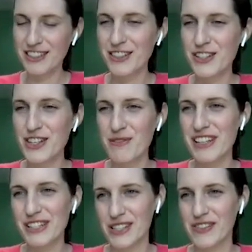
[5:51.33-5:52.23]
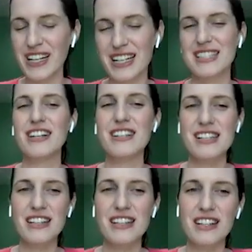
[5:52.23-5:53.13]
who should be serving as your
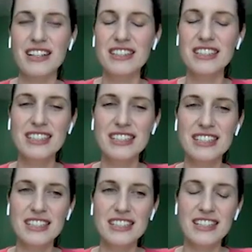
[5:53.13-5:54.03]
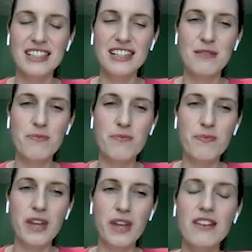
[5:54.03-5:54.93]
executor.
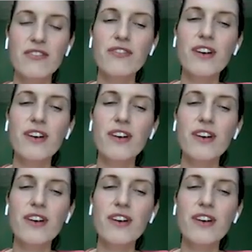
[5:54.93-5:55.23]
And